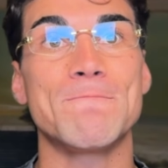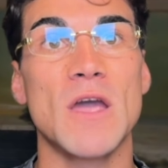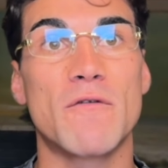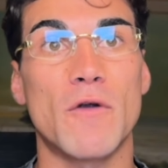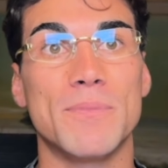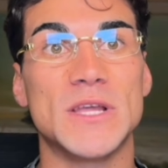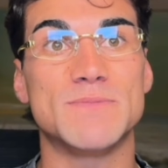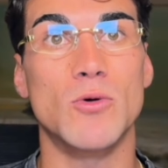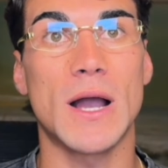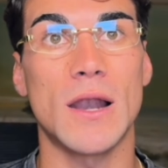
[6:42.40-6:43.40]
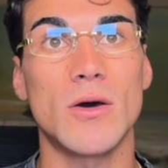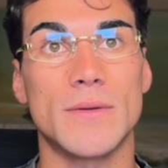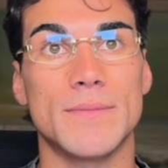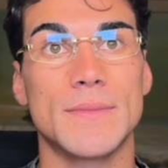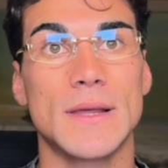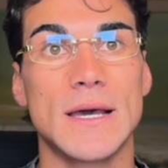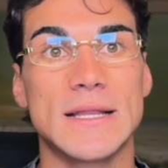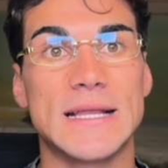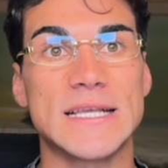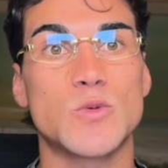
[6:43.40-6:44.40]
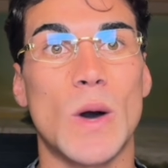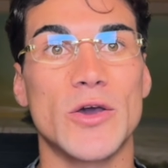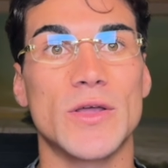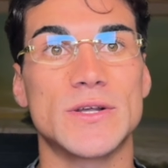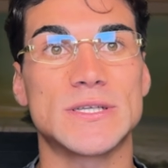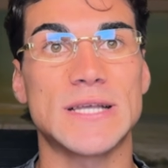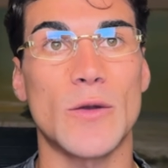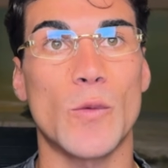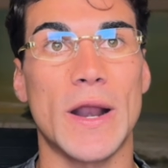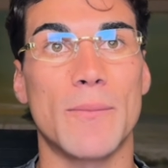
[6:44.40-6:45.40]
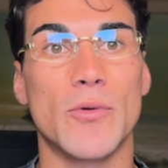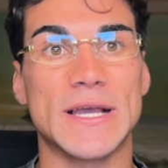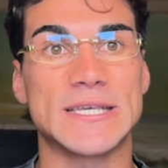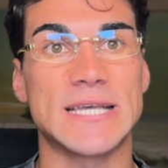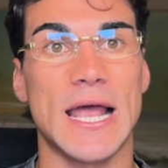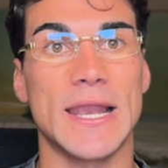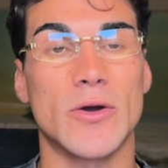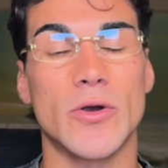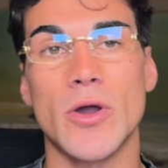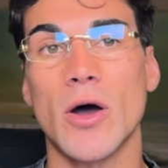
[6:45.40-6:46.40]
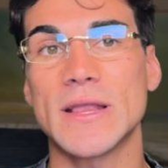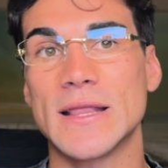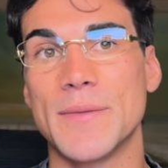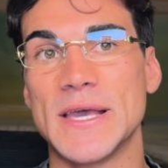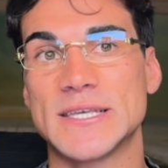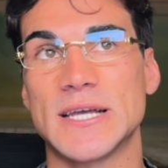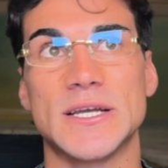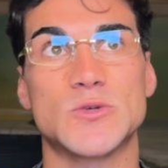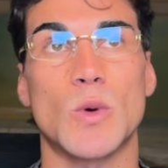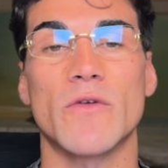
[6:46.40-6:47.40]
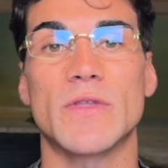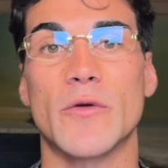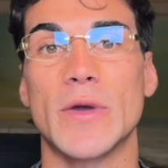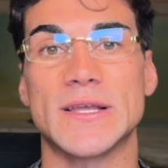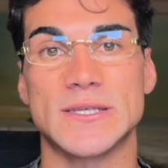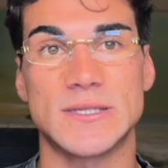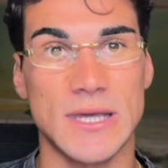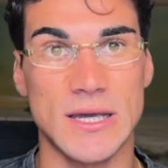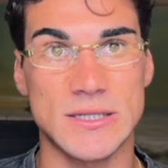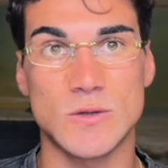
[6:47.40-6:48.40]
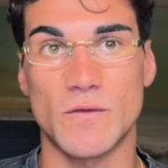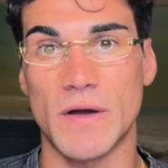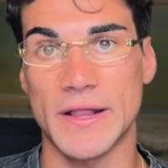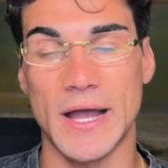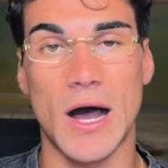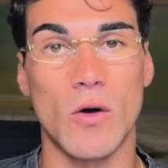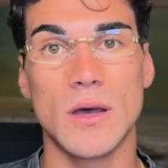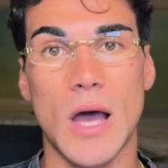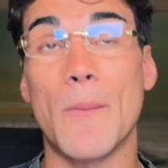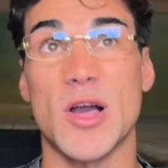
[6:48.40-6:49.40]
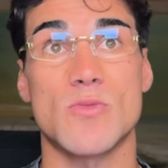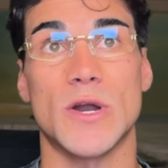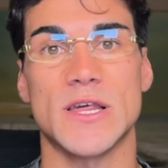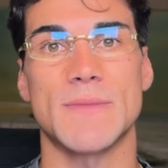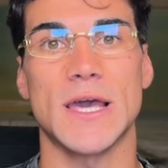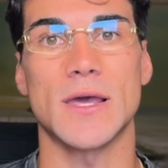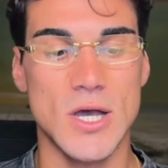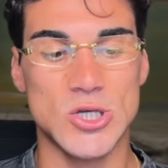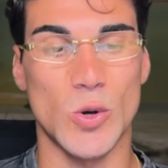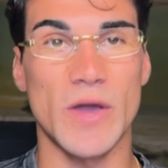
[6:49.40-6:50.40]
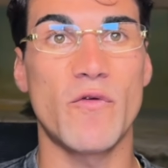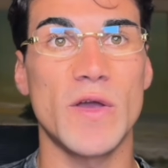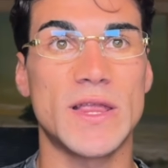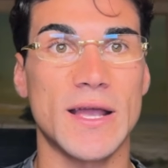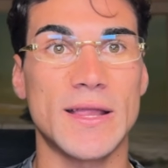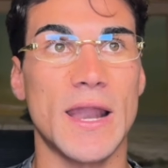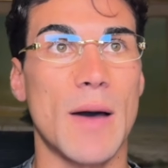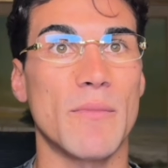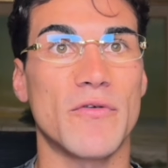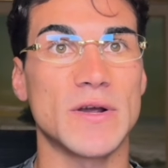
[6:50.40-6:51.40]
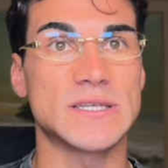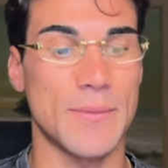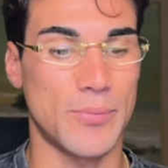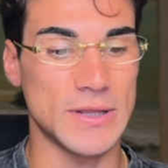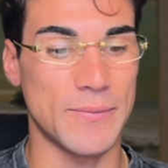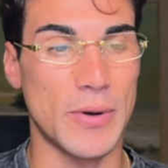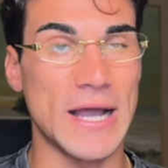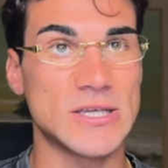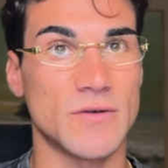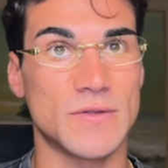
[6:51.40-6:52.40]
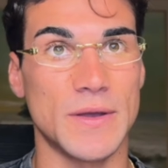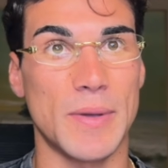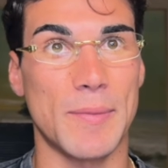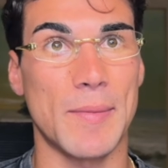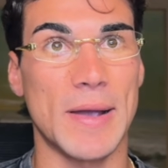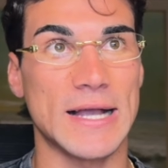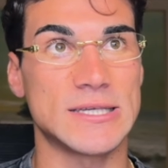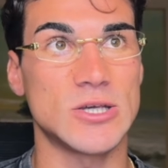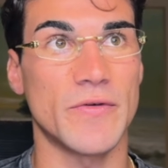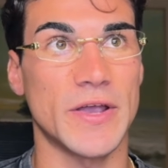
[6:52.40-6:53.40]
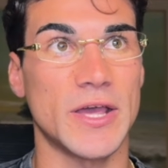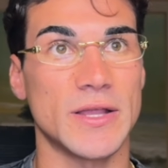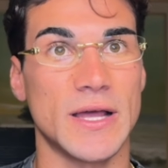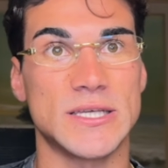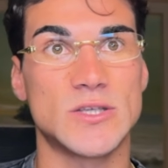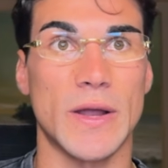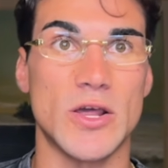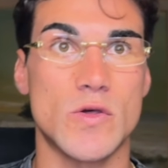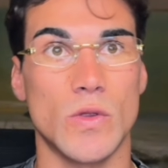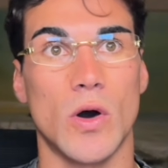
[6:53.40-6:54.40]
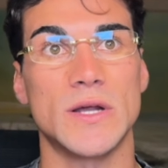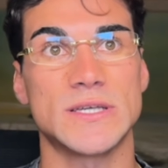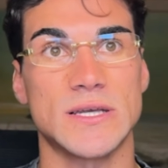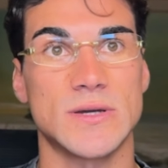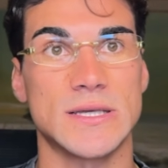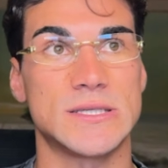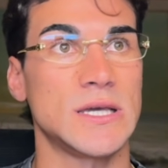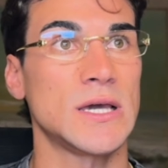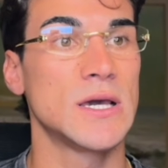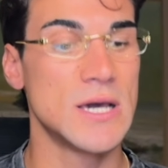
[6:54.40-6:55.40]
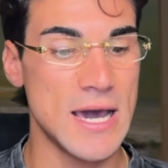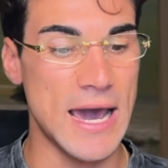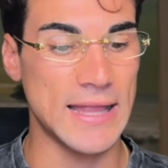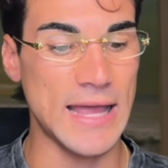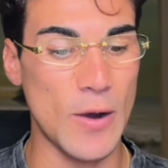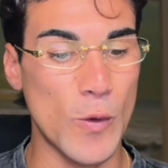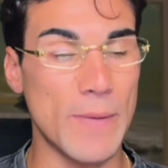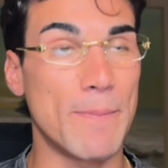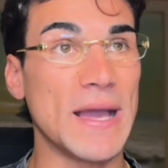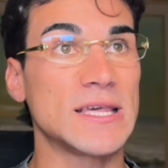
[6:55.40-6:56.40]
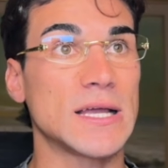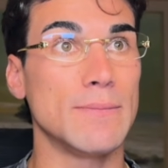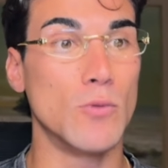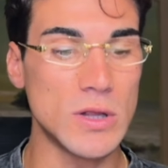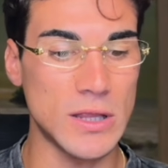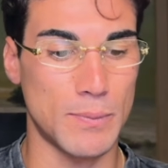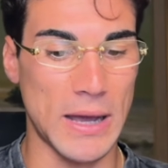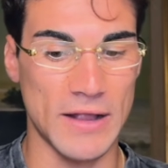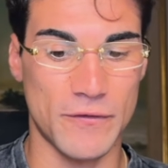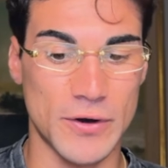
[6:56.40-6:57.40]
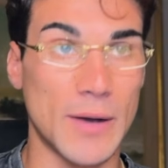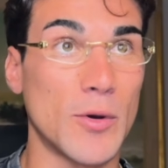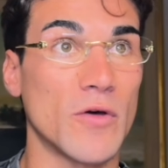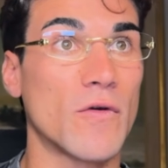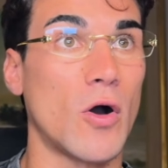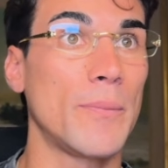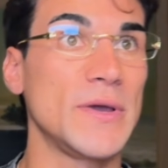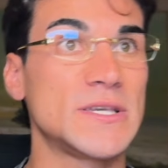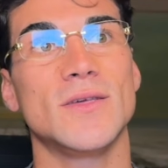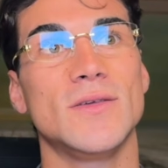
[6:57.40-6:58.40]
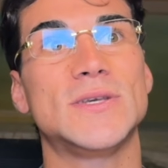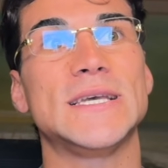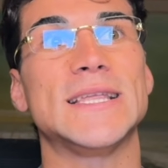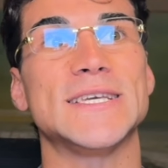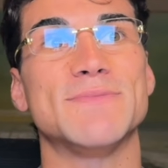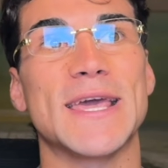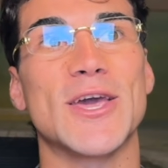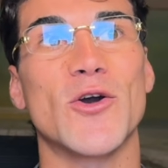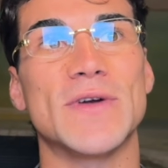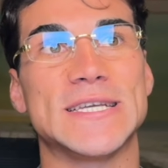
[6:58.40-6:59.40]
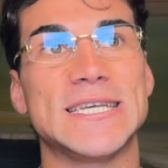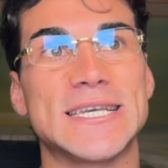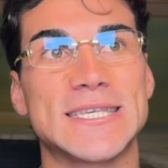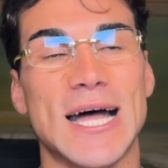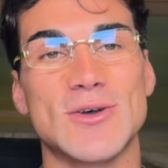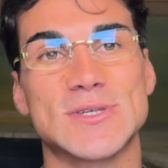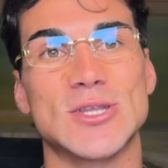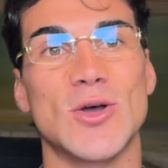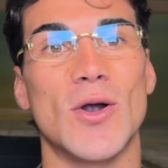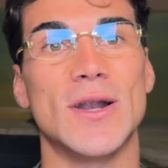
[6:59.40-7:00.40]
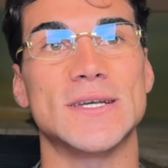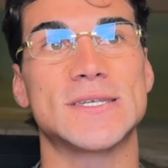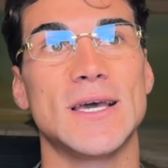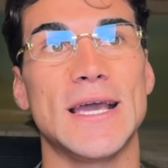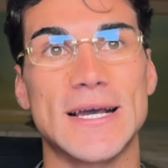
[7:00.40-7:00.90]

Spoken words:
from this book alone. That's why you understand when a book is selling or not, and the BSR is one of the greatest things to find out how much money it's making. So if we take the number, for example, the price of the paperback I see over here, that is $22, as you can see, and then we basically multiply it for the amount of copies, you see that it's making over $6,000 in